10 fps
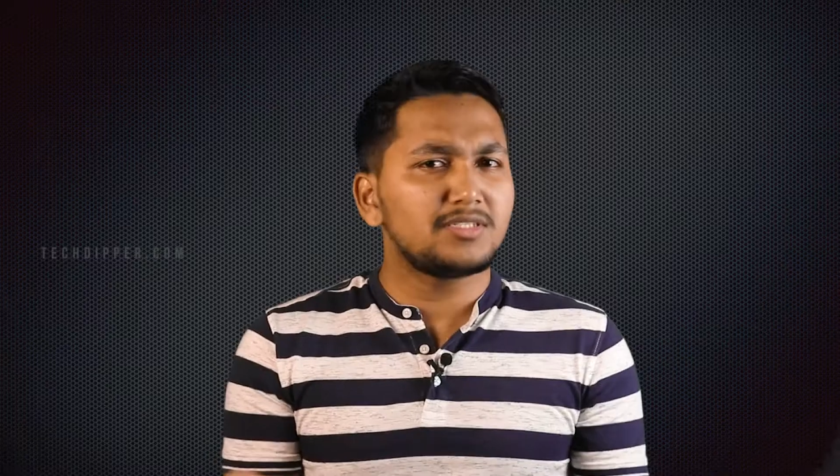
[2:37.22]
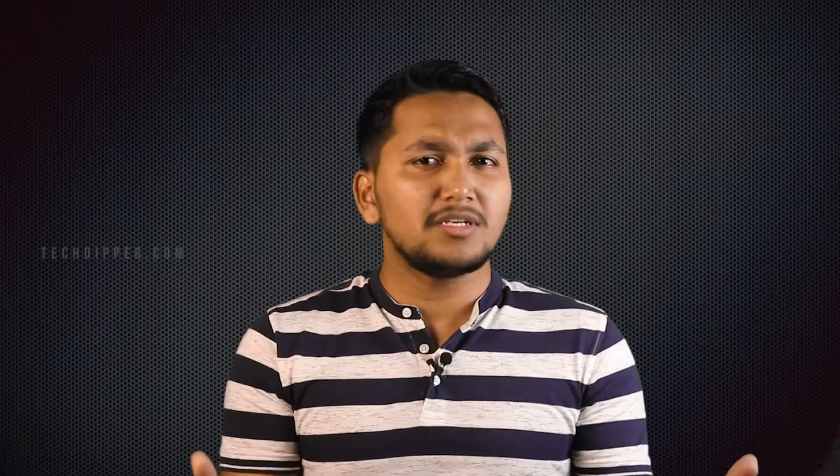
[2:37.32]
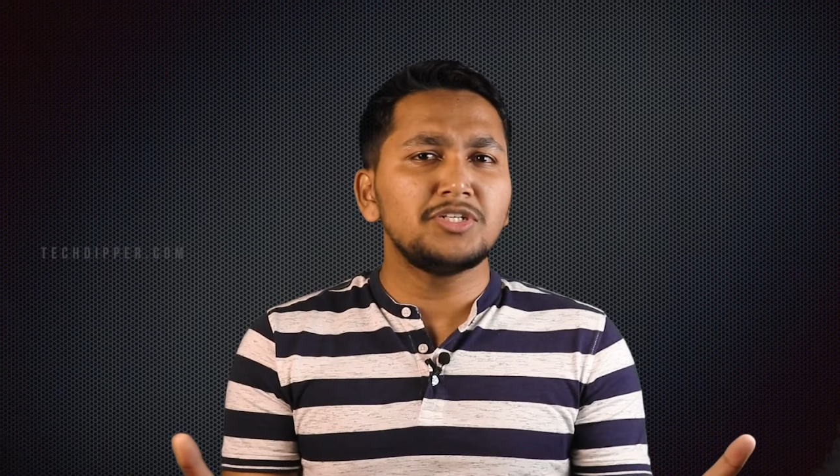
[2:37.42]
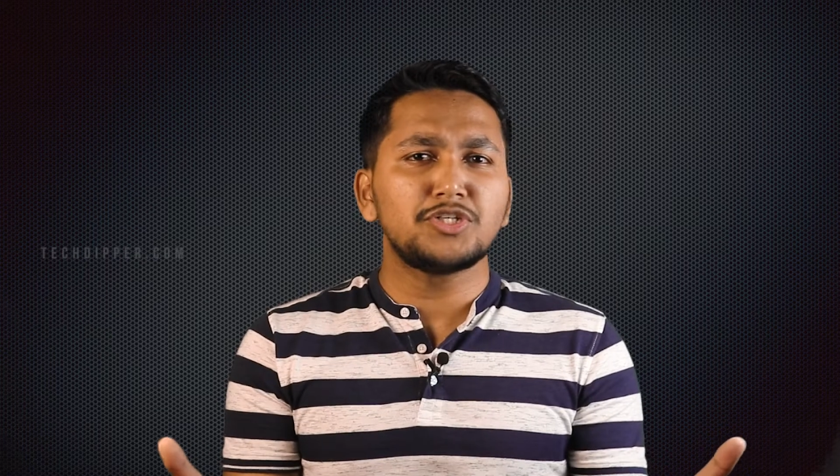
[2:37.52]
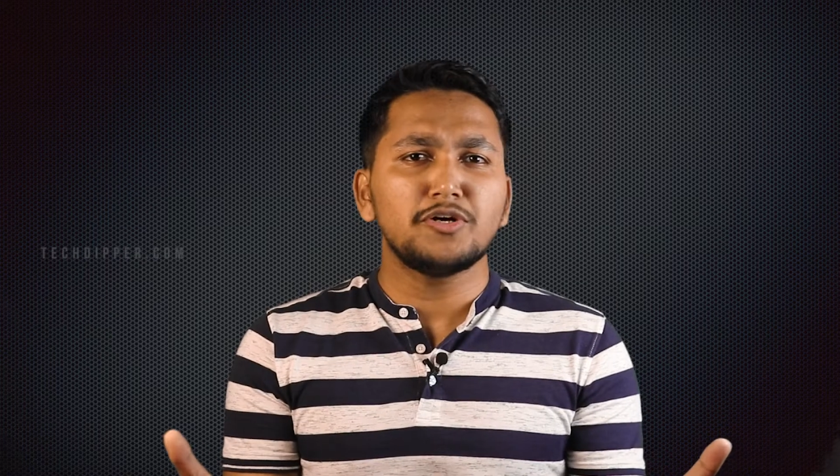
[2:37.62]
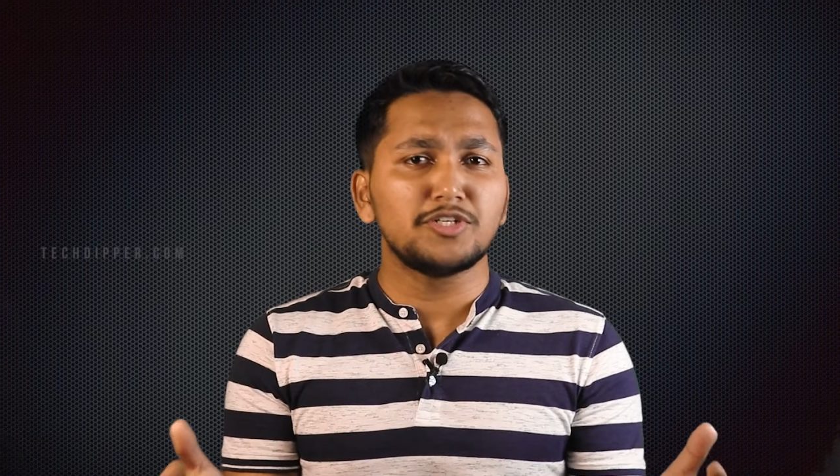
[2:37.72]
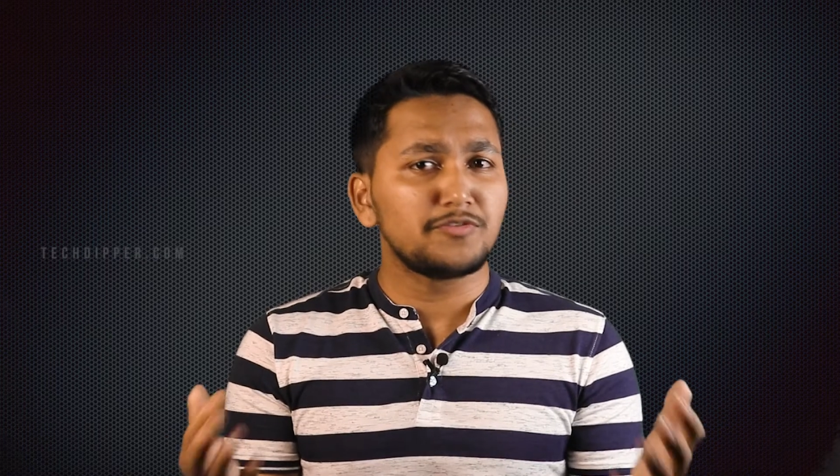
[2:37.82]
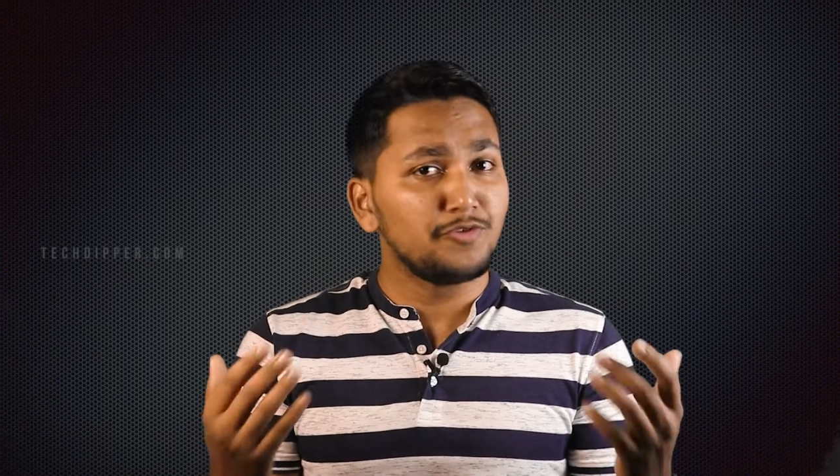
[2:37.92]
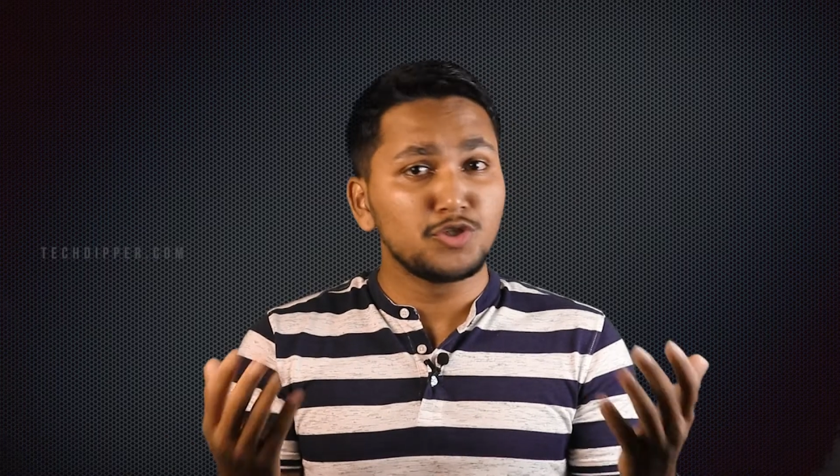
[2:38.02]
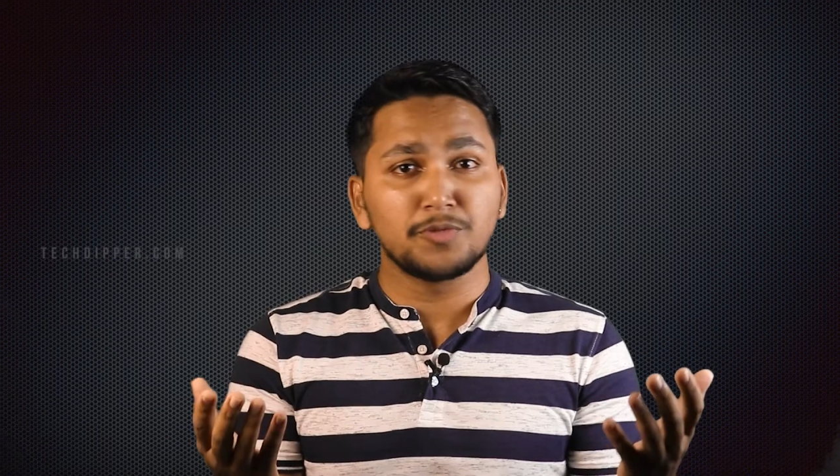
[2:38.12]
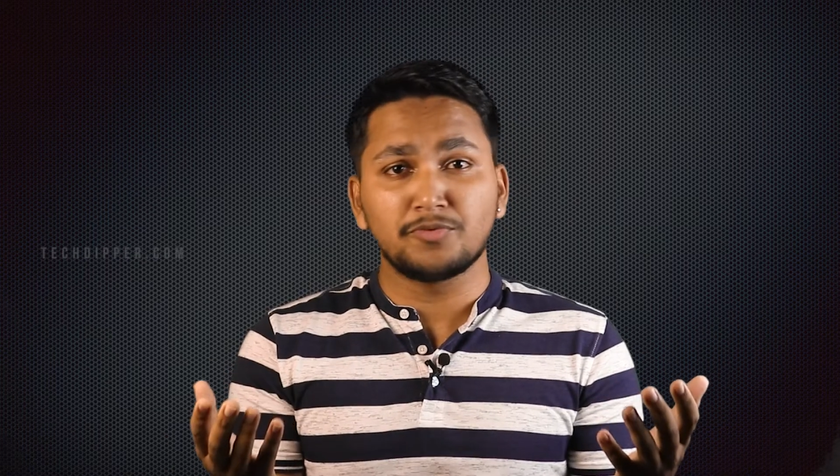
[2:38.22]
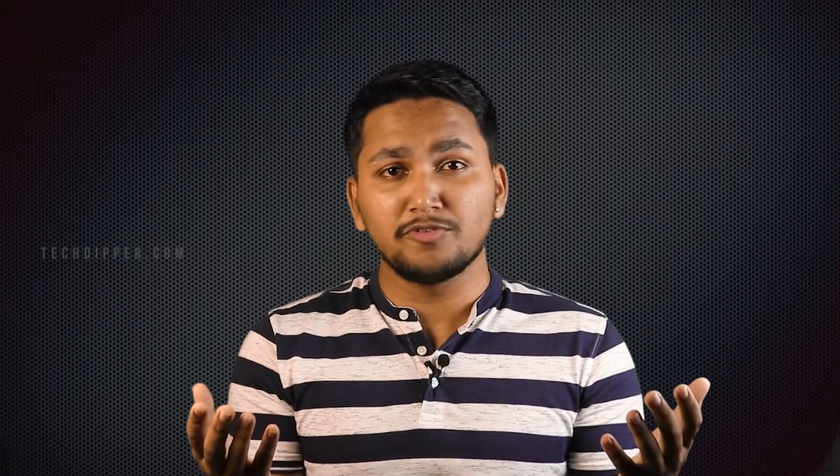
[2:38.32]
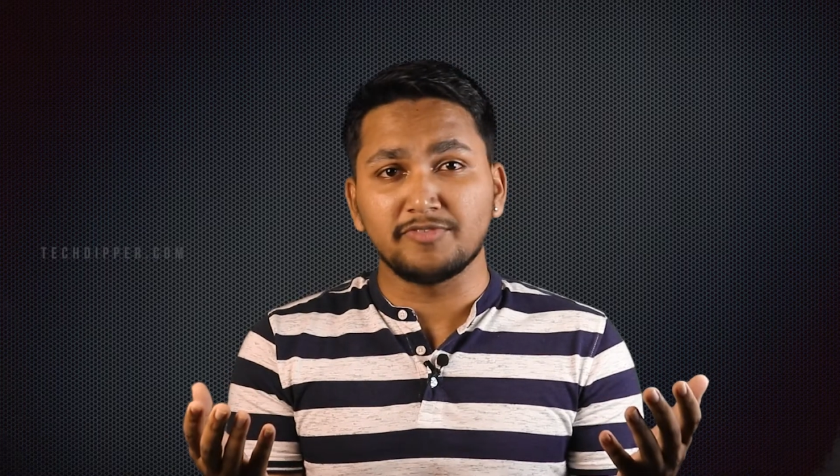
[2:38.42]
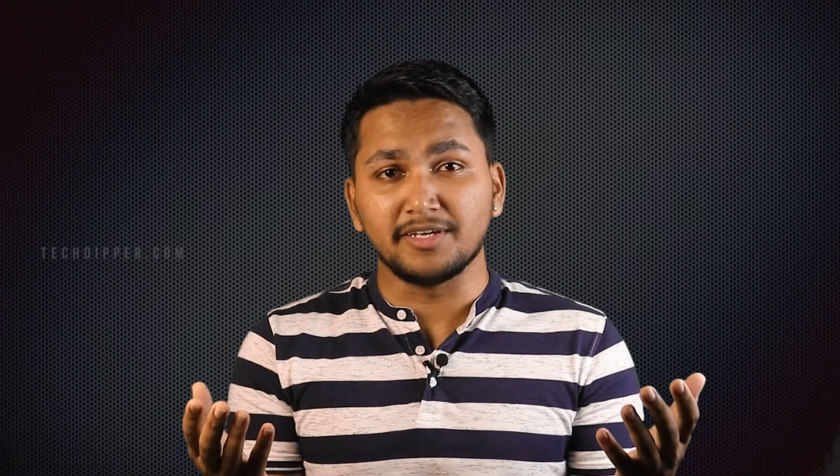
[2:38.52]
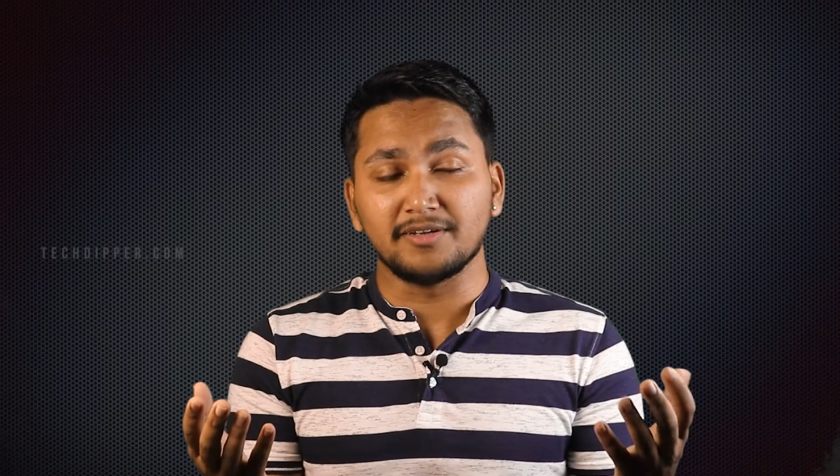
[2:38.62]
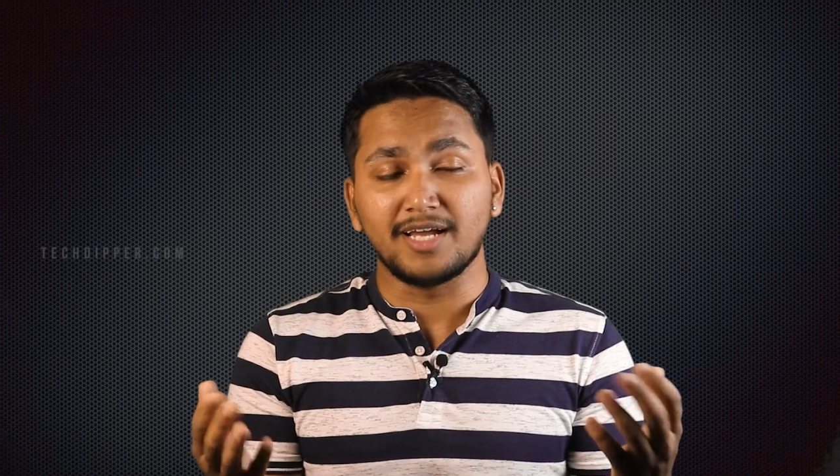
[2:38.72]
which ensures future proofing.